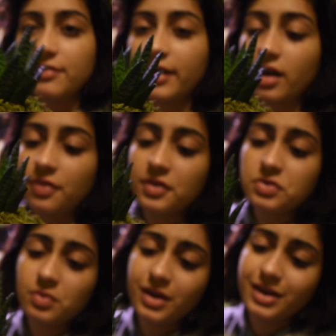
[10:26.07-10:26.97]
I got this
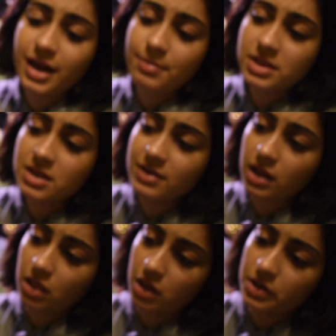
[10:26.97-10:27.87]
one, I believe
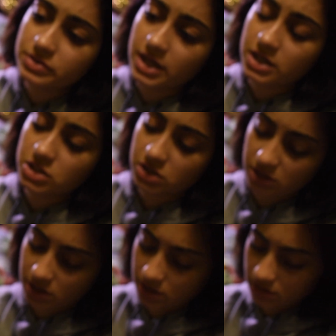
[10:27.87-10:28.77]
at Lowe's actually.